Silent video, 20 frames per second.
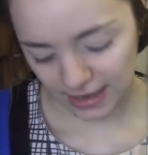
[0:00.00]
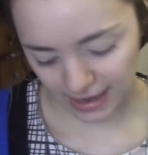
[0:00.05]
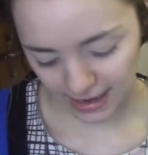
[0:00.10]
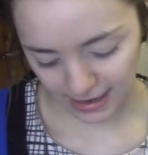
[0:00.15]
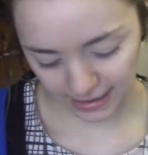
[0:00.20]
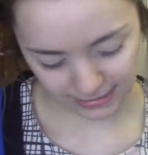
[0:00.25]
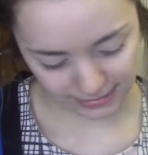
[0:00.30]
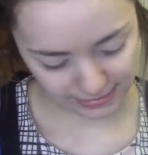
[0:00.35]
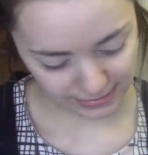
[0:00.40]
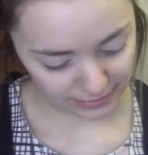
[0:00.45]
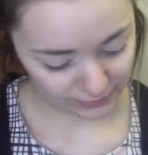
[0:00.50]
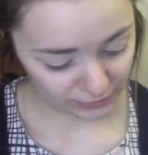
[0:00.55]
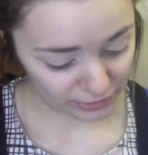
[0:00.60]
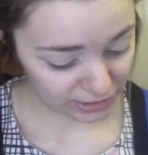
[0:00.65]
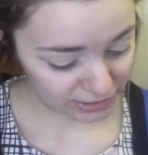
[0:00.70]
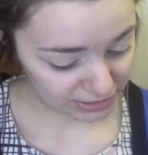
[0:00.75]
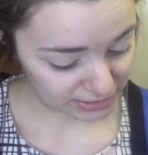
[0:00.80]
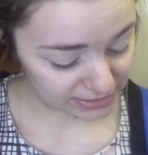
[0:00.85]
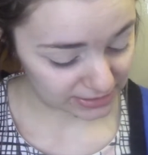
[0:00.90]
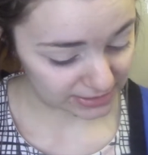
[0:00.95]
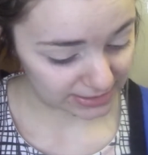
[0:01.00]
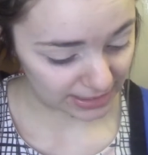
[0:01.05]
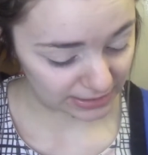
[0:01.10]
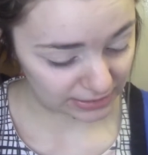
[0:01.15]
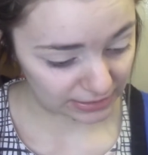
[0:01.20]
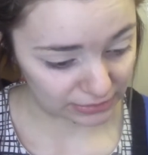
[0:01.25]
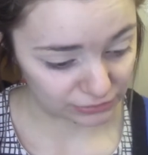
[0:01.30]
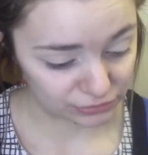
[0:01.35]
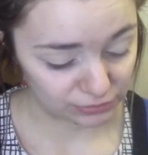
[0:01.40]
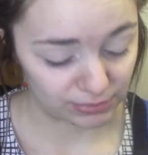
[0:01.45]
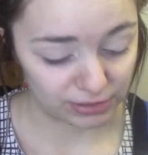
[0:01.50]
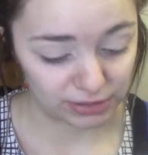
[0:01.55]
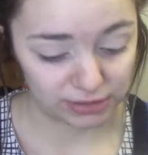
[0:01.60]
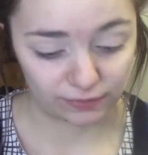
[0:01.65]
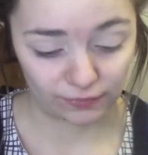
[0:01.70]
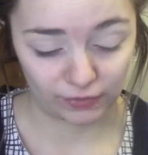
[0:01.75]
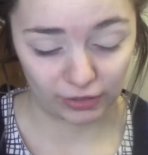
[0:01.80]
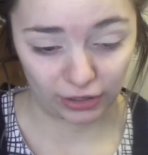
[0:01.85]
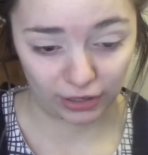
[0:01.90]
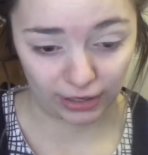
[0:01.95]
and it really did stand out to me,
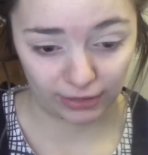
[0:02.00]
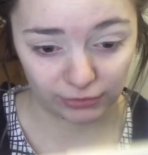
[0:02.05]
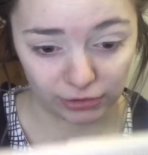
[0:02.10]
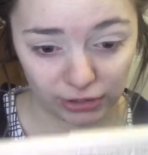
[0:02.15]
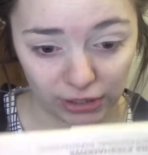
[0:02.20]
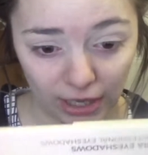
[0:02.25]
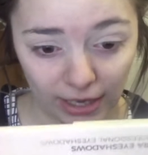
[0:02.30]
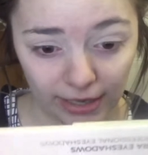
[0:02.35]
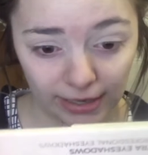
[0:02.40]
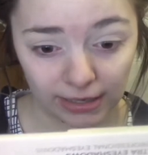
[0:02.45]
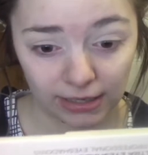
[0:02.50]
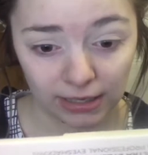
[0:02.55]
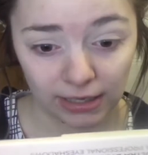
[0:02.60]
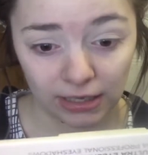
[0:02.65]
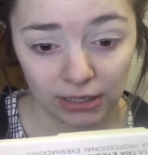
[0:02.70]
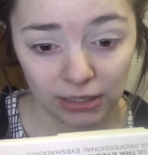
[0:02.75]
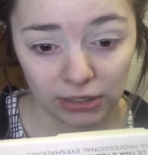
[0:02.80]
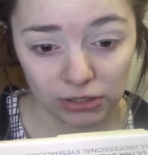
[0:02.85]
something I would like.